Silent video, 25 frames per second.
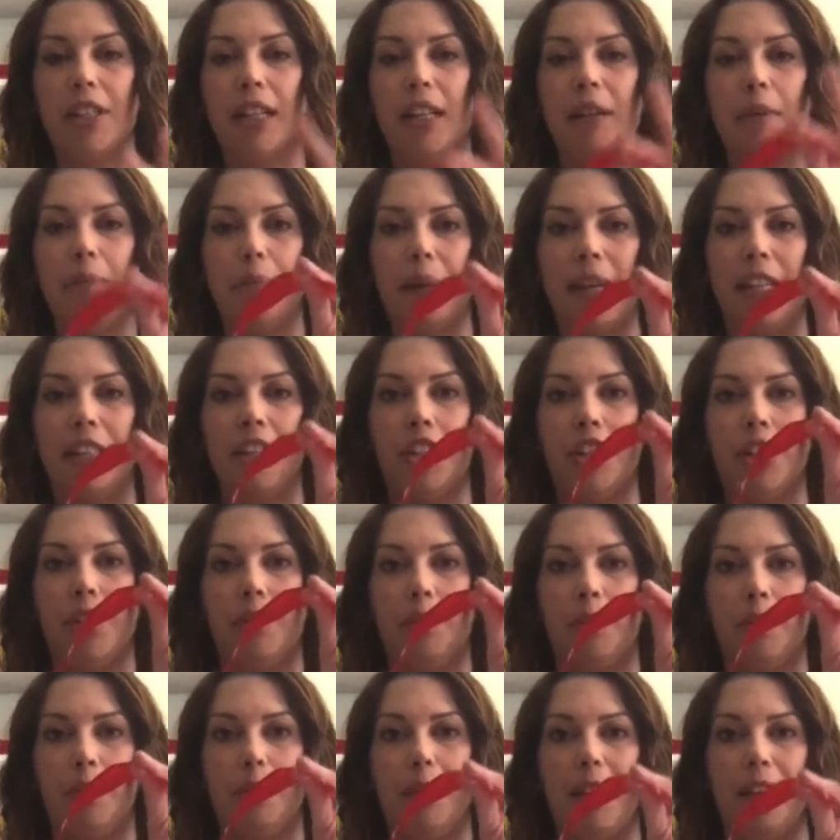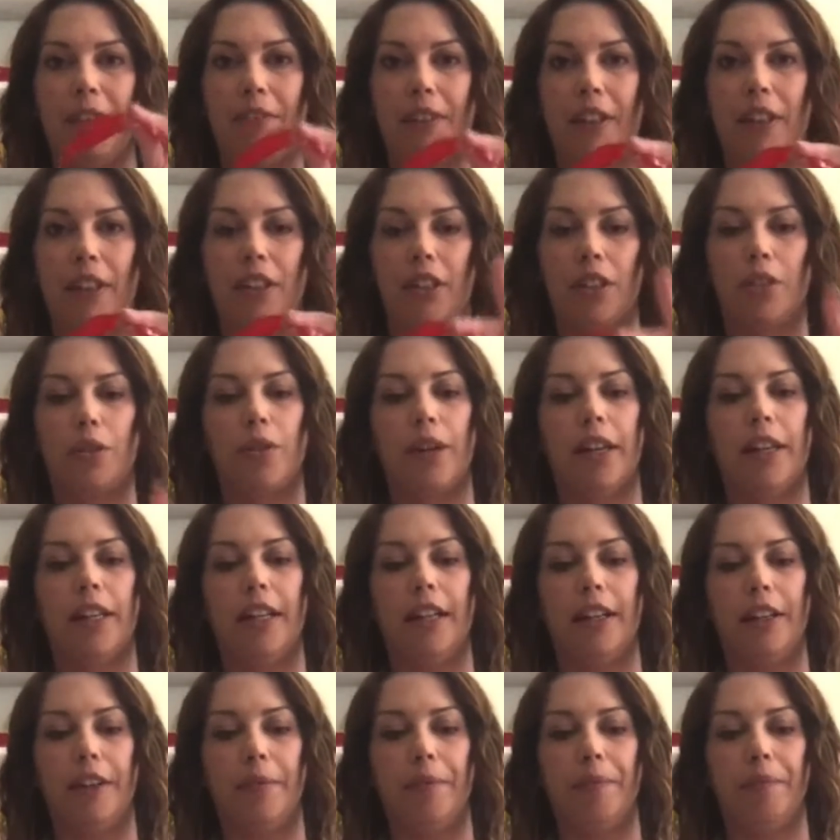to pinch it with my fingers right
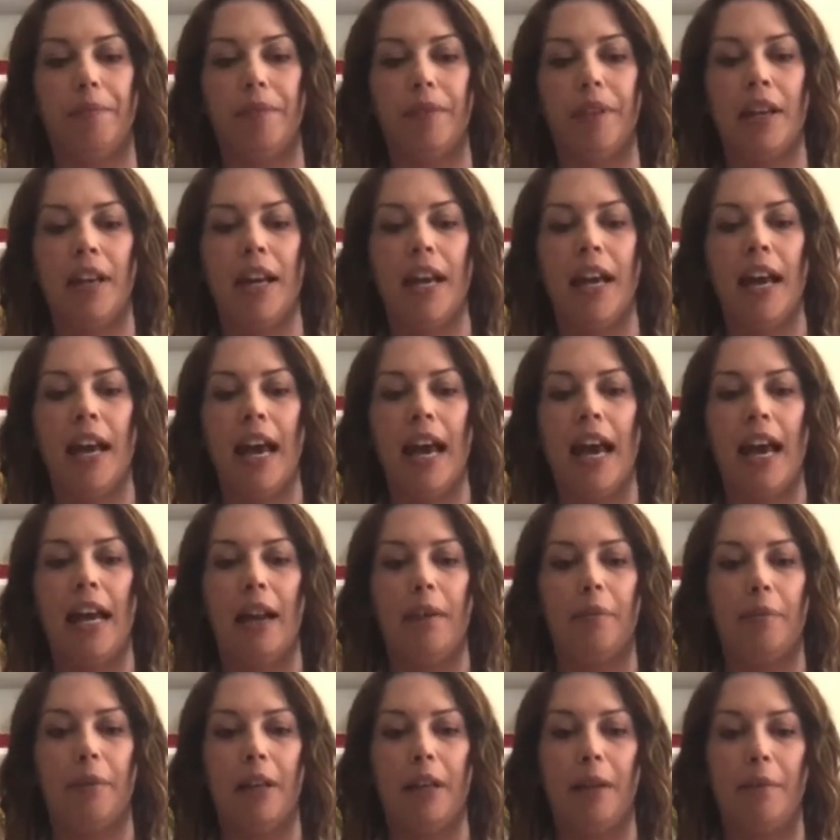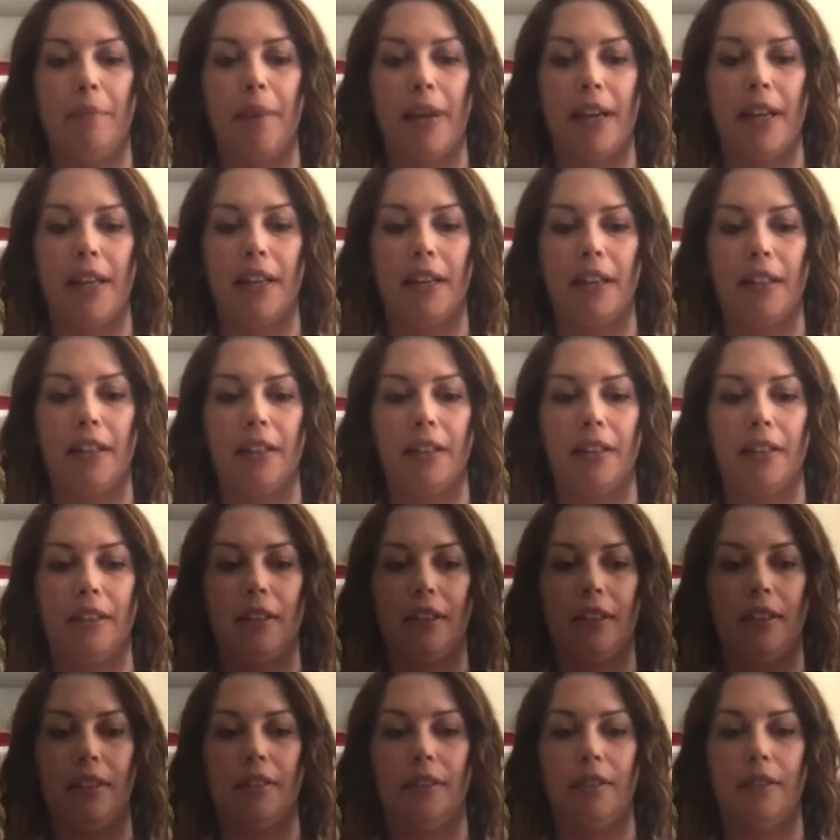here. And I'm going to make
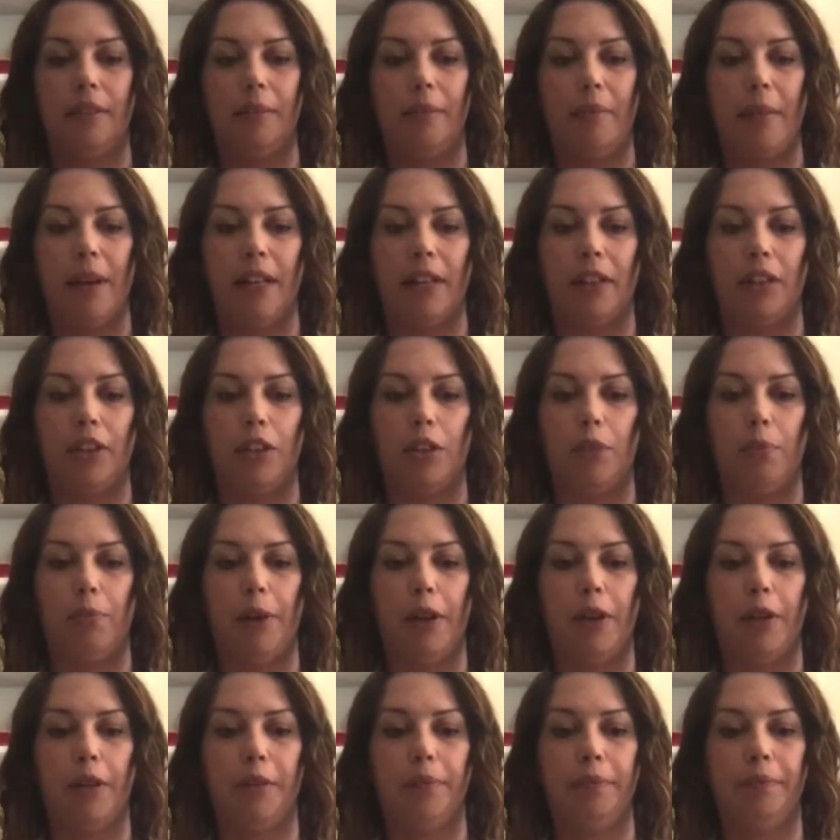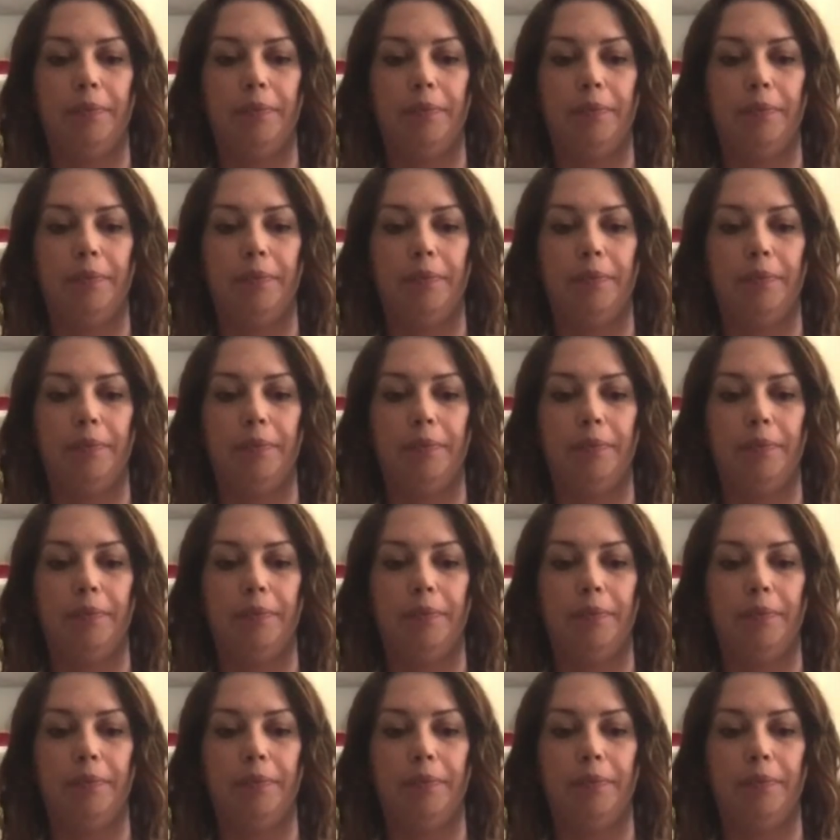a little bow.